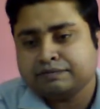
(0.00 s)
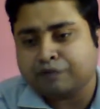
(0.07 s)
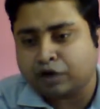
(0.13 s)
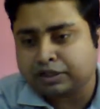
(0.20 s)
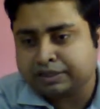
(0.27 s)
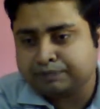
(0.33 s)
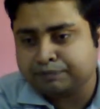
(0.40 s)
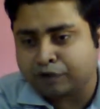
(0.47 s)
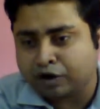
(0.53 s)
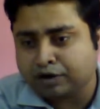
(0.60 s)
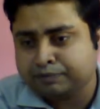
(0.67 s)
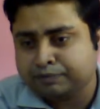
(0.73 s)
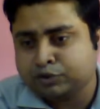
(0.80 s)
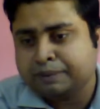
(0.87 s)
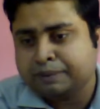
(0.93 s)

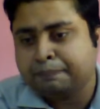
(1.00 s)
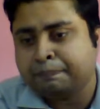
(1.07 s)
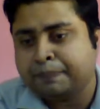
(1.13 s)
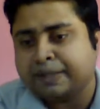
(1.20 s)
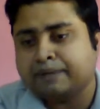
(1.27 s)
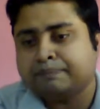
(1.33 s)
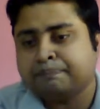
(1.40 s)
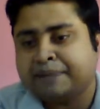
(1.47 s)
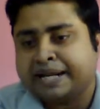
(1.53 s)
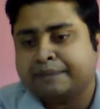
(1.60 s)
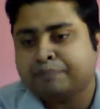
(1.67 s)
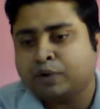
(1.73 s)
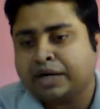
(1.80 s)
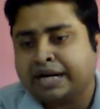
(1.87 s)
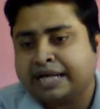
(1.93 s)
For to be
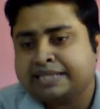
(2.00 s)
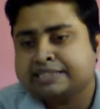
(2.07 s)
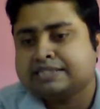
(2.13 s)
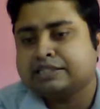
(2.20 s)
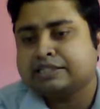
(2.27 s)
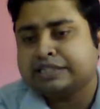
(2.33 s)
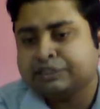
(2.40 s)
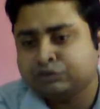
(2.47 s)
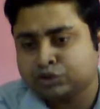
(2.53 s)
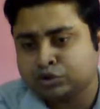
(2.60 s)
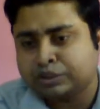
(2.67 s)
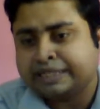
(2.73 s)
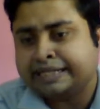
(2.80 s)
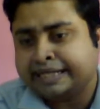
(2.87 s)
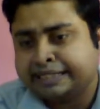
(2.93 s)
plane polarized,
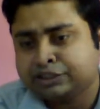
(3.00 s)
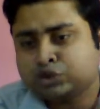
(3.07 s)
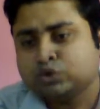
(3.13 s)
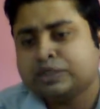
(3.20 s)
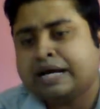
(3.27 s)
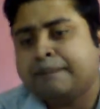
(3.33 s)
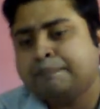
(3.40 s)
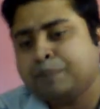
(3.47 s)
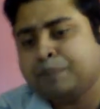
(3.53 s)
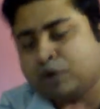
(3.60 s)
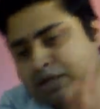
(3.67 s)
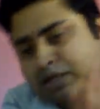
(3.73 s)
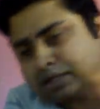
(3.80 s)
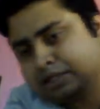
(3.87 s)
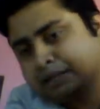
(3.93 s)
it should have
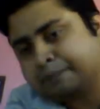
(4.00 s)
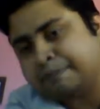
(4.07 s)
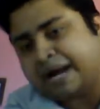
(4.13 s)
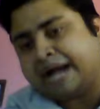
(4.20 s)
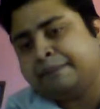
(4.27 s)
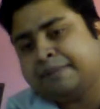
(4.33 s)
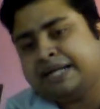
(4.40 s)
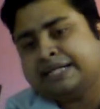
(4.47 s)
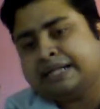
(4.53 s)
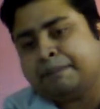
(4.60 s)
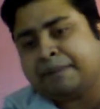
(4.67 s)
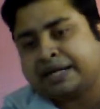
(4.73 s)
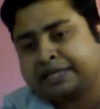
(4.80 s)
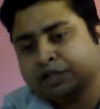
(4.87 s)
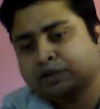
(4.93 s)
vibrate in a
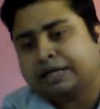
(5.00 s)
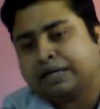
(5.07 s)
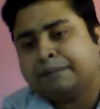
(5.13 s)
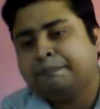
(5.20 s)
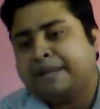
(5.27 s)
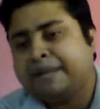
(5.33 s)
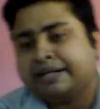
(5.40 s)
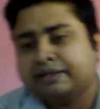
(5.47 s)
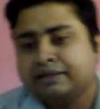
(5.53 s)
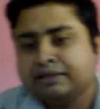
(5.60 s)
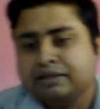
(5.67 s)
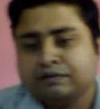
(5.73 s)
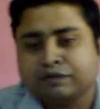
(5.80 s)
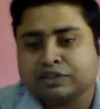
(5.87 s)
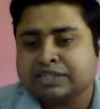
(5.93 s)
particular plane.
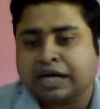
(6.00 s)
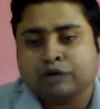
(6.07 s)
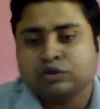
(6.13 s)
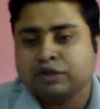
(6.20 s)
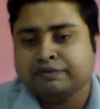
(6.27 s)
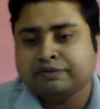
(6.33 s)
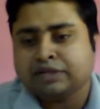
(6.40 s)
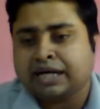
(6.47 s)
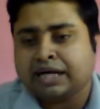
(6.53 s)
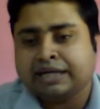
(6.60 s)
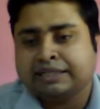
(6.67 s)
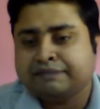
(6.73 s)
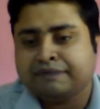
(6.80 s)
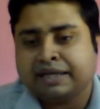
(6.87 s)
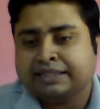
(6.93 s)
For sound wave, you
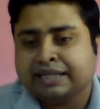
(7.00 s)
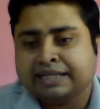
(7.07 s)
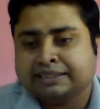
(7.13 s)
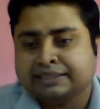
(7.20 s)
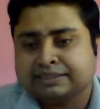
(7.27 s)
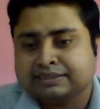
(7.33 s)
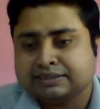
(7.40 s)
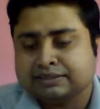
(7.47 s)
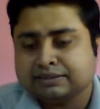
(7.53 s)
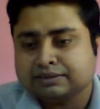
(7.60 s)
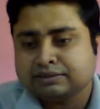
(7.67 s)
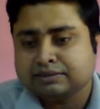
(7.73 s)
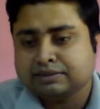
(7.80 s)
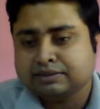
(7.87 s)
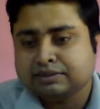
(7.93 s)
can't define like this,
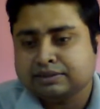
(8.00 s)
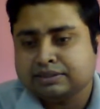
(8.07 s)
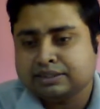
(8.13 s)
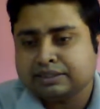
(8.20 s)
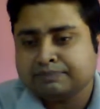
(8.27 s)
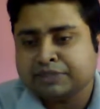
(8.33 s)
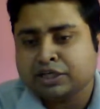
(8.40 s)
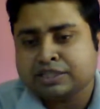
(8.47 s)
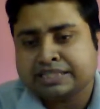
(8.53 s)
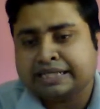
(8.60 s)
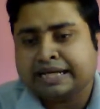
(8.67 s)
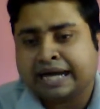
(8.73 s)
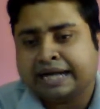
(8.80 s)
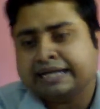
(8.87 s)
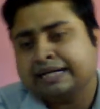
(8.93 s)

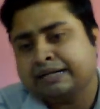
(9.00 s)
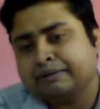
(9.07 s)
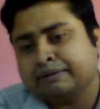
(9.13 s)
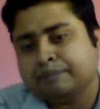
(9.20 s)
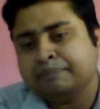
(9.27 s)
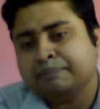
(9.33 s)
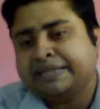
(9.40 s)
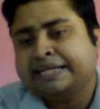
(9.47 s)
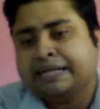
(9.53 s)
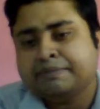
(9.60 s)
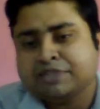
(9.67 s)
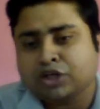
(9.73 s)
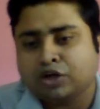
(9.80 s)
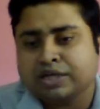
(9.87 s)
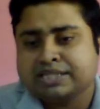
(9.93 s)
because
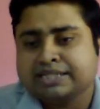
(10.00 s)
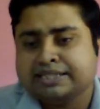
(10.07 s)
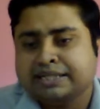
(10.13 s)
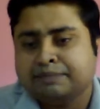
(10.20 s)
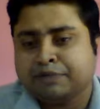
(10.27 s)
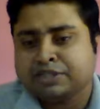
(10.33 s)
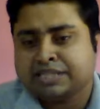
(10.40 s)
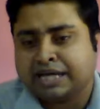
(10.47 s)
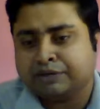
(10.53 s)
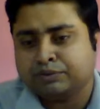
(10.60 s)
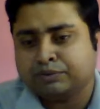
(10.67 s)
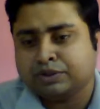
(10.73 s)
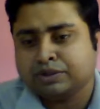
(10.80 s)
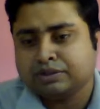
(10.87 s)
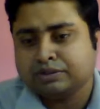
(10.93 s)
medium is always needed for
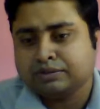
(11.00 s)
sound.